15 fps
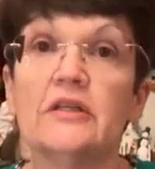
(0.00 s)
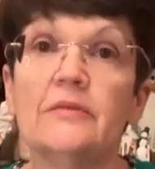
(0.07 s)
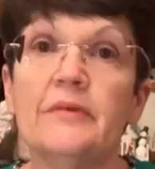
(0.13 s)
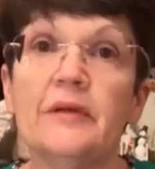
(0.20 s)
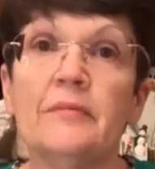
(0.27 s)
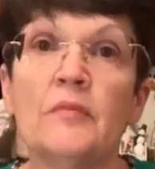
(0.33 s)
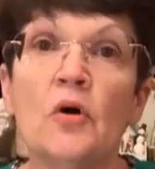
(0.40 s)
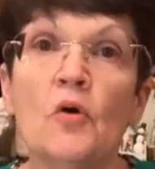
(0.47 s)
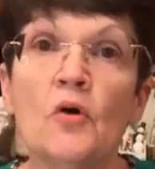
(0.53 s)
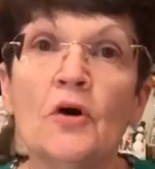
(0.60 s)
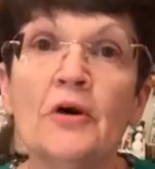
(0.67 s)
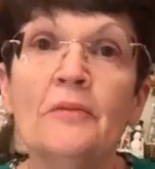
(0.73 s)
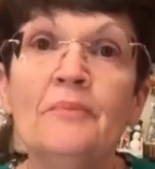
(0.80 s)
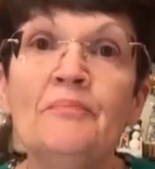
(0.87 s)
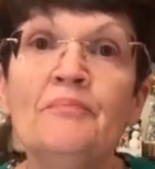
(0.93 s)
a little bit
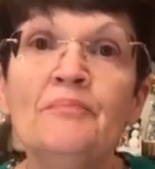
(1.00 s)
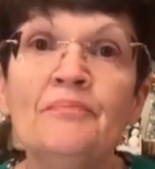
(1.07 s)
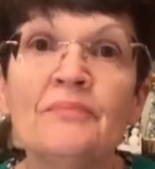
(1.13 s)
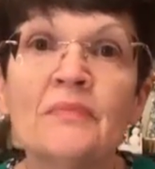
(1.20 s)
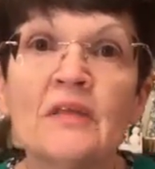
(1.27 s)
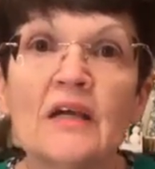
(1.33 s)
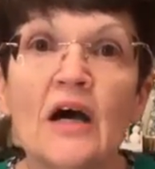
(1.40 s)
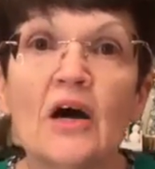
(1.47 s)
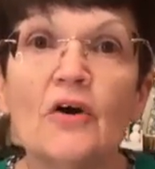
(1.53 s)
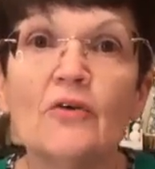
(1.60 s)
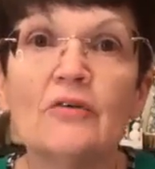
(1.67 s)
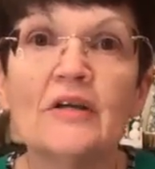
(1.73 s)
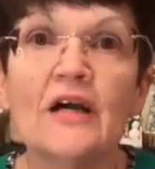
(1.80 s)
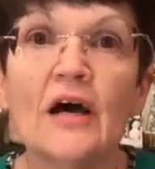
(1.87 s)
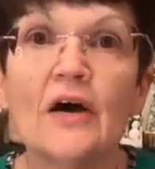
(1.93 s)
more.
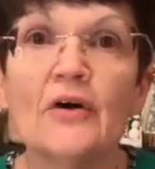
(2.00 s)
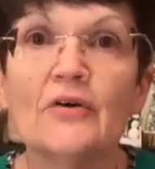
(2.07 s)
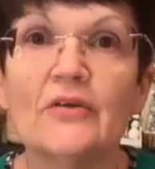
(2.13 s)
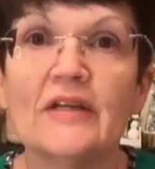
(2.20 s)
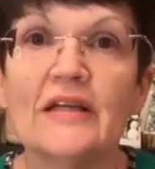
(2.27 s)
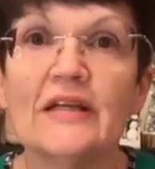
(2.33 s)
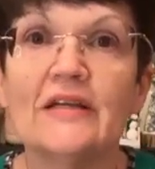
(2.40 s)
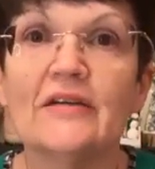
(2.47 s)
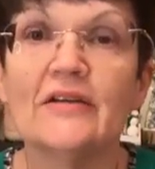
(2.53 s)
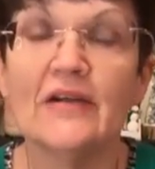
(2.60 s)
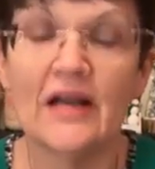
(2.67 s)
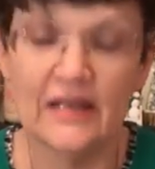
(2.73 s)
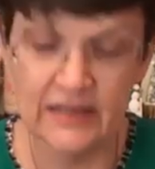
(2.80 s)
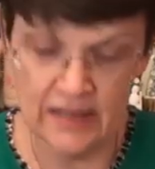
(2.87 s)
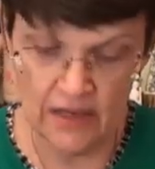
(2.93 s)
Cold here.
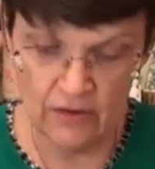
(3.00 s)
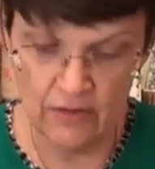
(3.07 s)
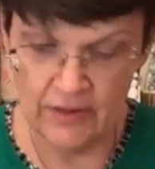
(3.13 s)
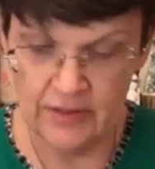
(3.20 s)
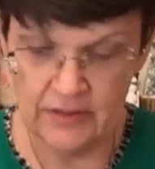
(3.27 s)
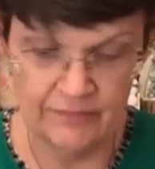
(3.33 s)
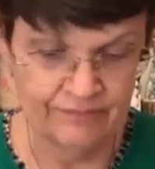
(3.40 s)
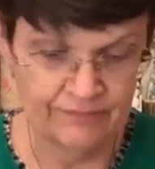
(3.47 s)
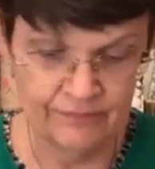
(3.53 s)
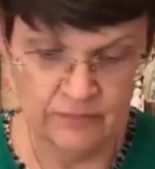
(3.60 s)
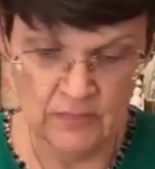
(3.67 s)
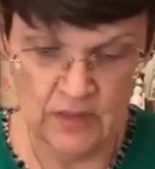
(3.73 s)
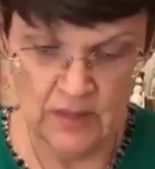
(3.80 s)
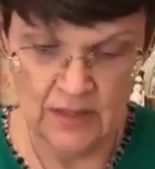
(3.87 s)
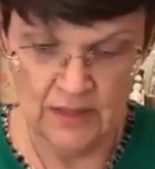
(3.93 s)
I know it.
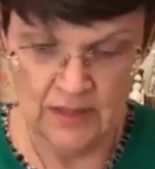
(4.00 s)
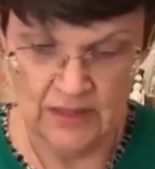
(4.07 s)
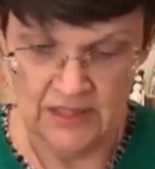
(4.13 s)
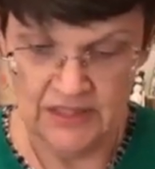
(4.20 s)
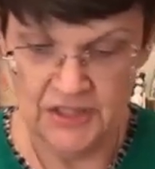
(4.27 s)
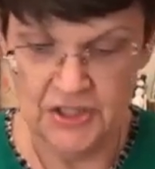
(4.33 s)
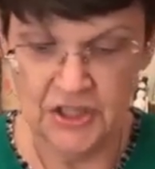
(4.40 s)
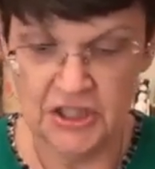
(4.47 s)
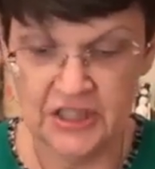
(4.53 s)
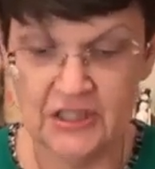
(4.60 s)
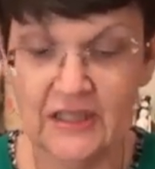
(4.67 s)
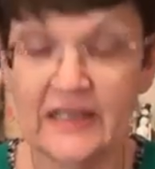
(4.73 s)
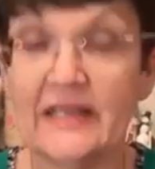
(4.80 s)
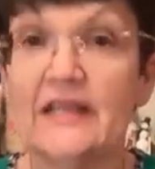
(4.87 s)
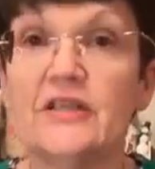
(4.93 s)
It's
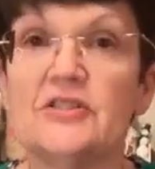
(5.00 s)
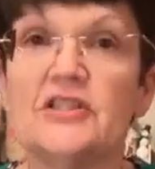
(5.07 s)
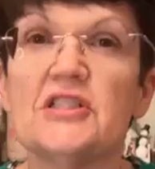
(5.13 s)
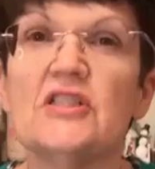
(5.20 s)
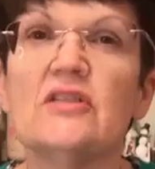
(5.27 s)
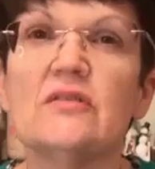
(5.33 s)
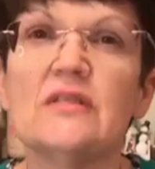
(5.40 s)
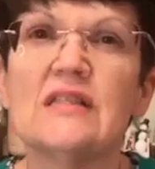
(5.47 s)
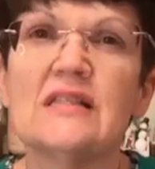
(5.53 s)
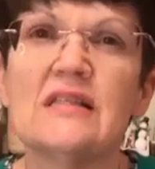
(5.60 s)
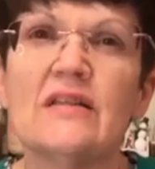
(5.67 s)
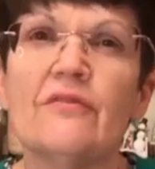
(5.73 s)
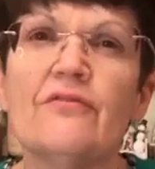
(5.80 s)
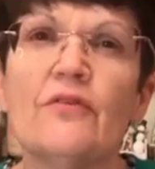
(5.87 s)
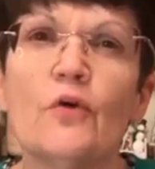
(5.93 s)
chilly here, too. It was
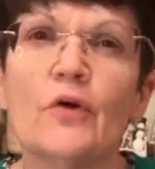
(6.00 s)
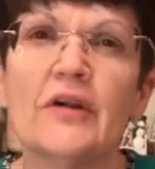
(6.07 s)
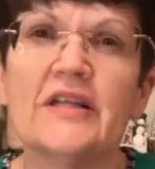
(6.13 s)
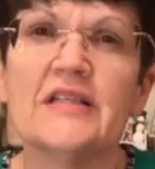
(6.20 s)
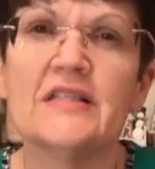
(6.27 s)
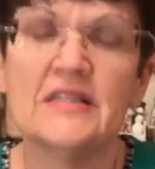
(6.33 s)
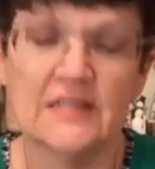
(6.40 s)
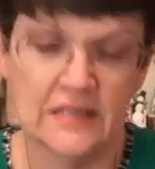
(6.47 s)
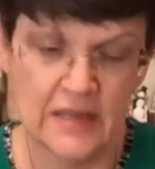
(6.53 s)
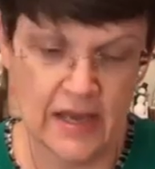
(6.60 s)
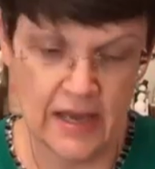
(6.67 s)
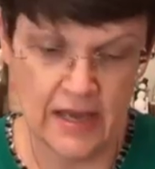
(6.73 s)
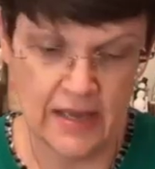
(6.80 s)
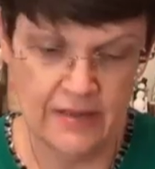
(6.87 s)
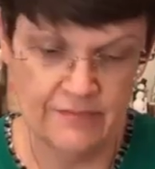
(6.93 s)
in the 40s
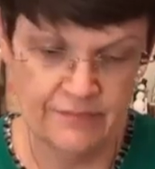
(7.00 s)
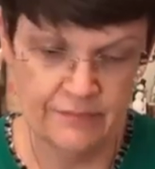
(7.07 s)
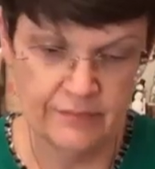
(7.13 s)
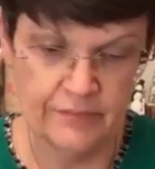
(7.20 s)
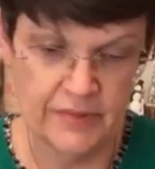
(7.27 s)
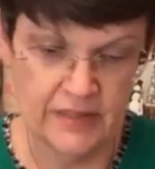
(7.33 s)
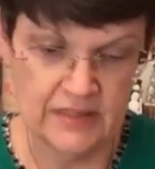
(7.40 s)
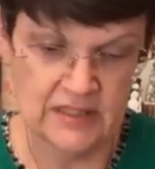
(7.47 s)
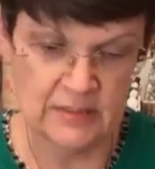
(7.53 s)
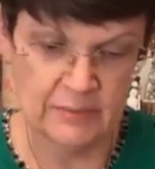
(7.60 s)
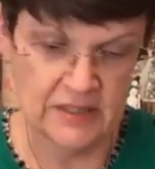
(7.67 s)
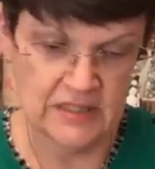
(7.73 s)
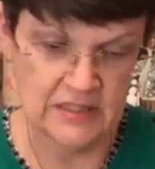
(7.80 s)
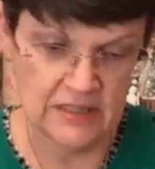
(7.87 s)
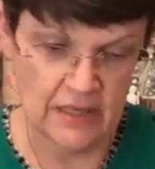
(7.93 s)
today, but it's
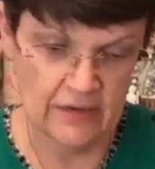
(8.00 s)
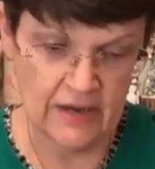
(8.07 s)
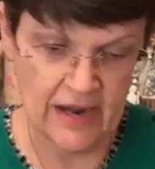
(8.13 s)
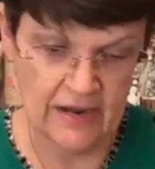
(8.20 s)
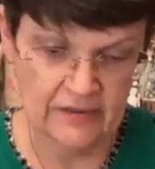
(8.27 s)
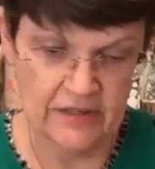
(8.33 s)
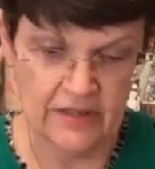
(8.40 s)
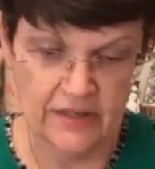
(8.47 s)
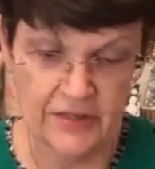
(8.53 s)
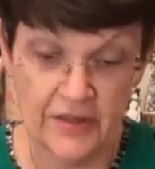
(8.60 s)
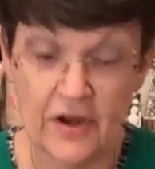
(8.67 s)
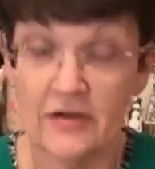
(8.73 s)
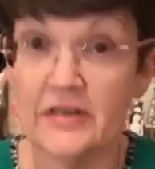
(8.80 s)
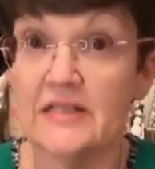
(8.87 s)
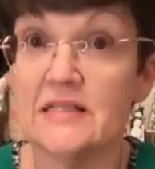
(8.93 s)
supposed to go down to the
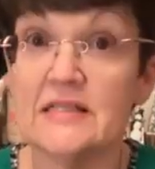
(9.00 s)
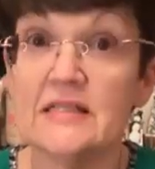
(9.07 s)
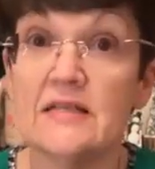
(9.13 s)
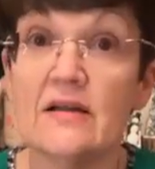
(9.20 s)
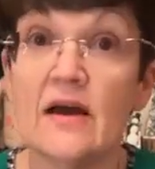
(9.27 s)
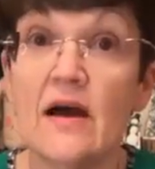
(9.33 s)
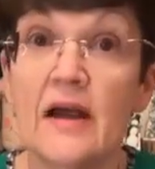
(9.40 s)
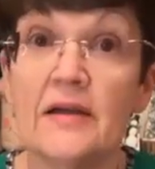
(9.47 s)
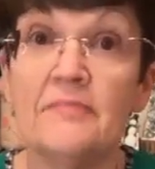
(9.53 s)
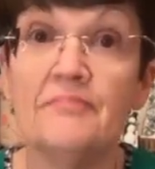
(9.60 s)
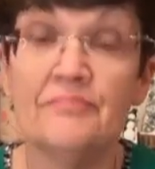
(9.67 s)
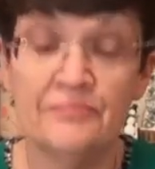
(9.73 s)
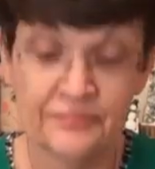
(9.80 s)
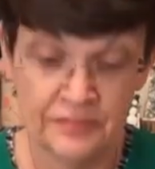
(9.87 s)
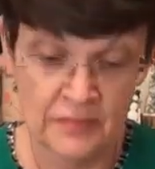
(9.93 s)
30s tonight.
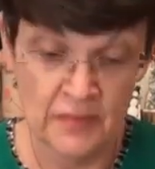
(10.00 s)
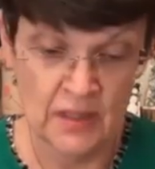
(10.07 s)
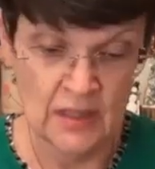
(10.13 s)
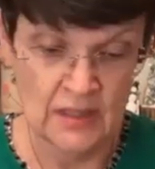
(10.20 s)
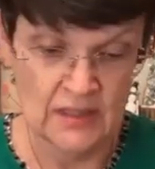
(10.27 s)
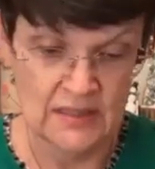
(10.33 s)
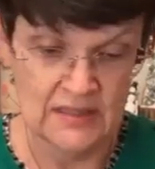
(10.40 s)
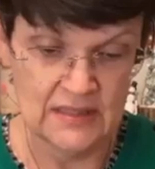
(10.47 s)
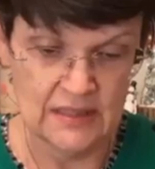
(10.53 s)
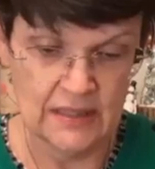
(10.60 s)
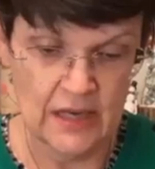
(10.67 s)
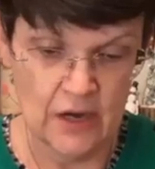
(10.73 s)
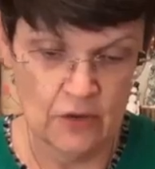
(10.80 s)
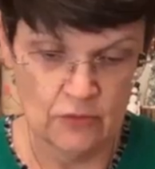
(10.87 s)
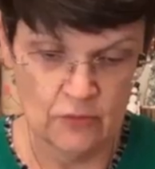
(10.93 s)
Is it
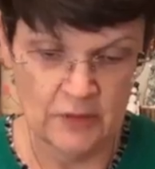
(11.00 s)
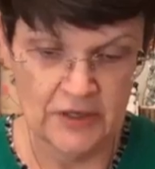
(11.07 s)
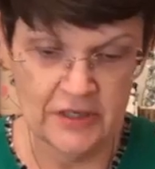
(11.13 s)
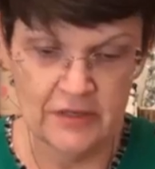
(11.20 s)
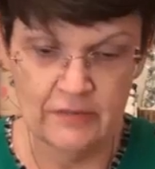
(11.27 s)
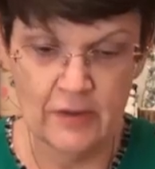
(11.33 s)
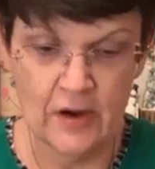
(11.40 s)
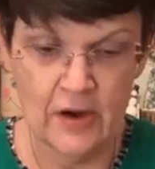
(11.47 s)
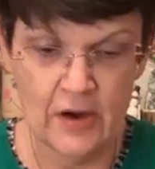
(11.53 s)
cold where you